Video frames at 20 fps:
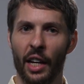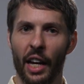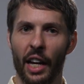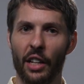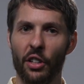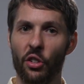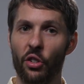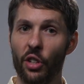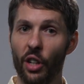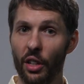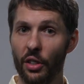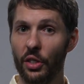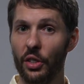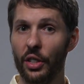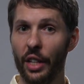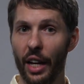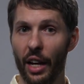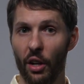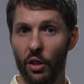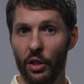It shuts
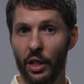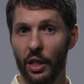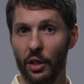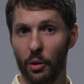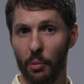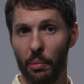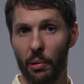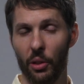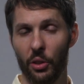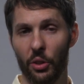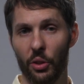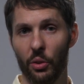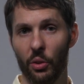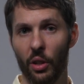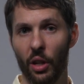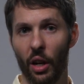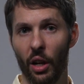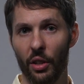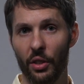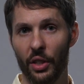down interpersonal
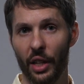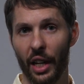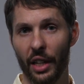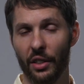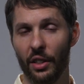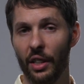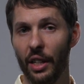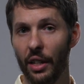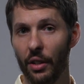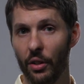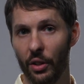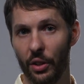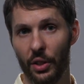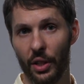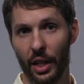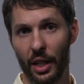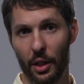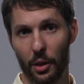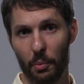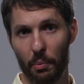contact and
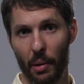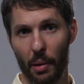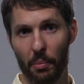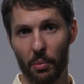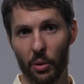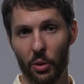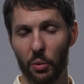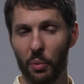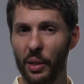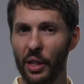irritates members.